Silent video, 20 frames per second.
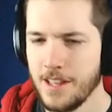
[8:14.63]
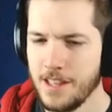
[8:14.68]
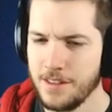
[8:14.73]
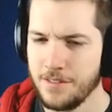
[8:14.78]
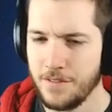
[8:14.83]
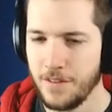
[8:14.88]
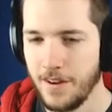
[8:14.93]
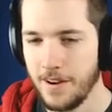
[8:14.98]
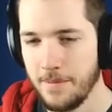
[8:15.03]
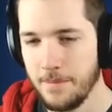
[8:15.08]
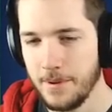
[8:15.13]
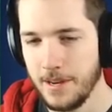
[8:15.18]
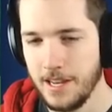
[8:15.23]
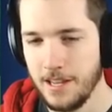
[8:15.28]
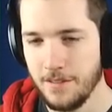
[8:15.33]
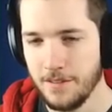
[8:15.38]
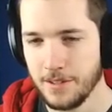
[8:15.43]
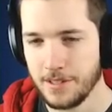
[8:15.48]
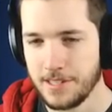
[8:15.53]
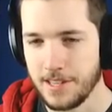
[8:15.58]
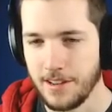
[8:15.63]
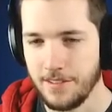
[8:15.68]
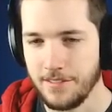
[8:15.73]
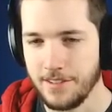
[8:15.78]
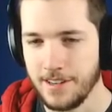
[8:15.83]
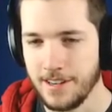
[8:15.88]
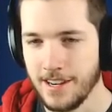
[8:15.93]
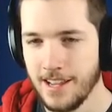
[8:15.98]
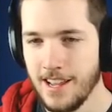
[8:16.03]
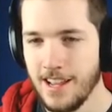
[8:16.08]
It's very medieval
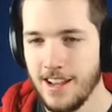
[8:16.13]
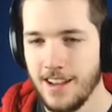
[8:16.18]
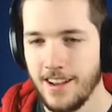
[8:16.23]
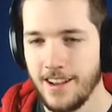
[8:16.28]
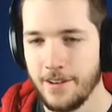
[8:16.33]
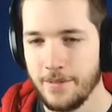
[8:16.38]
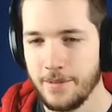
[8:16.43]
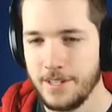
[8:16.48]
sounding. Uh,